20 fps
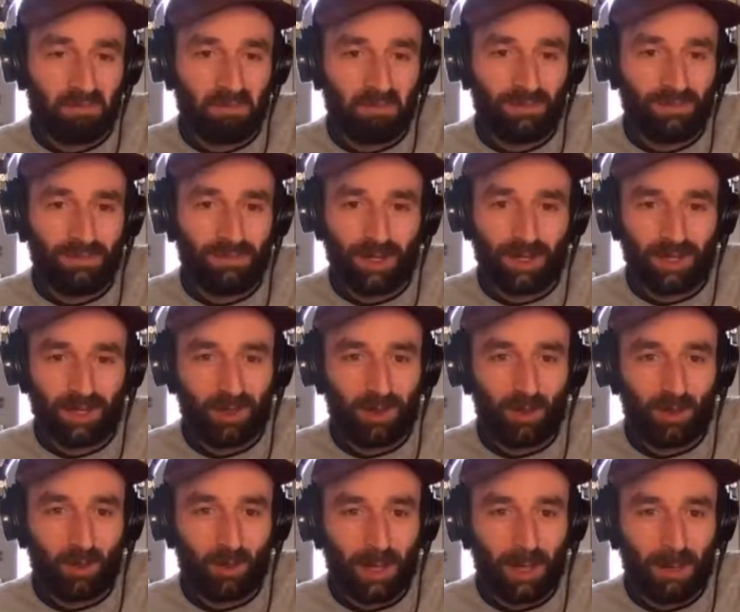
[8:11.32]
Very
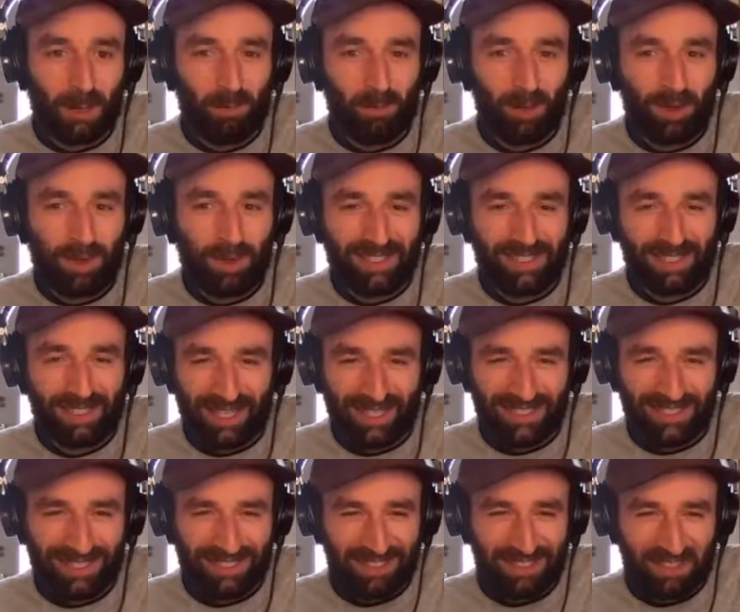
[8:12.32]
quick plug is that I
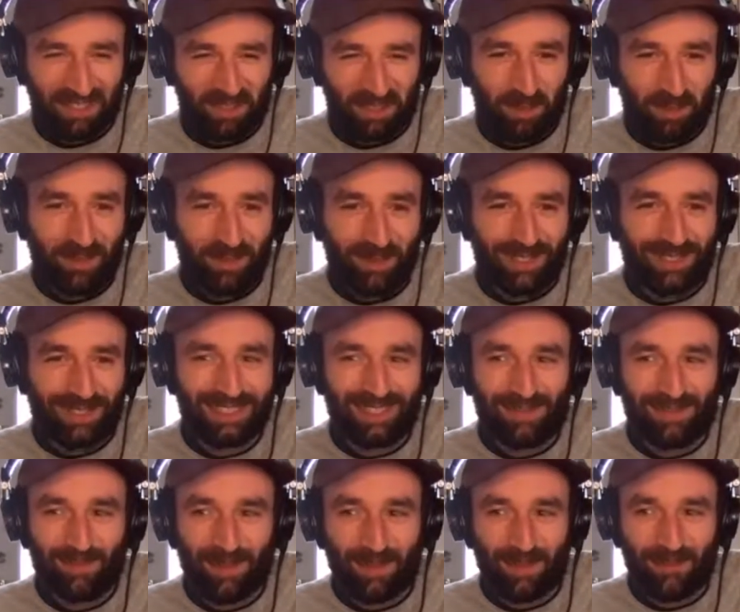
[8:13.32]
talked a little bit about this
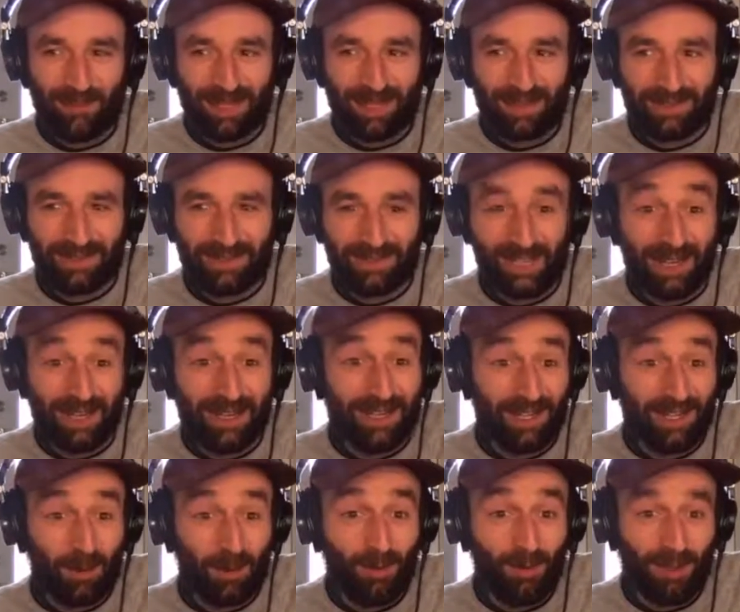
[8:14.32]
at my talk
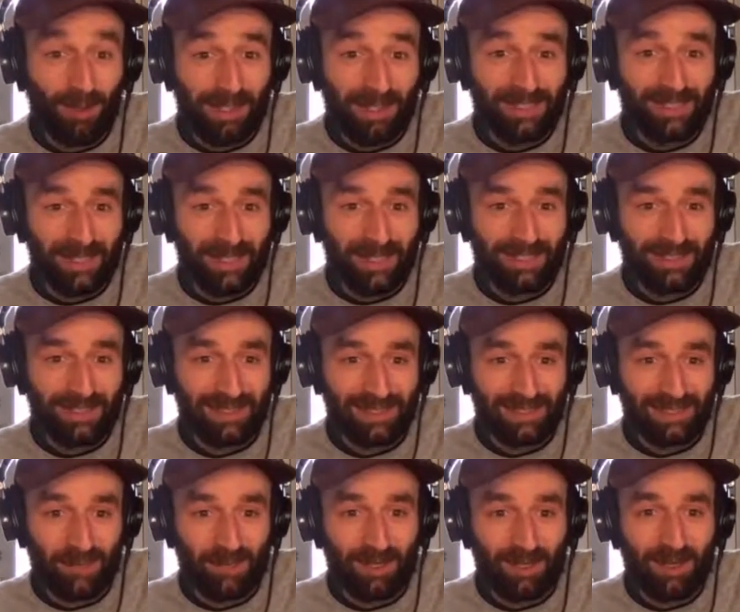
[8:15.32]
at Coalesce last
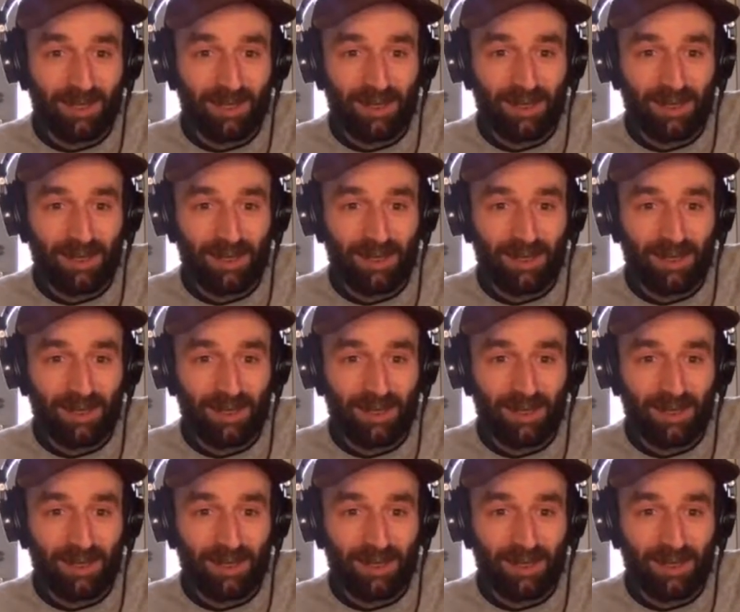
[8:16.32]
December.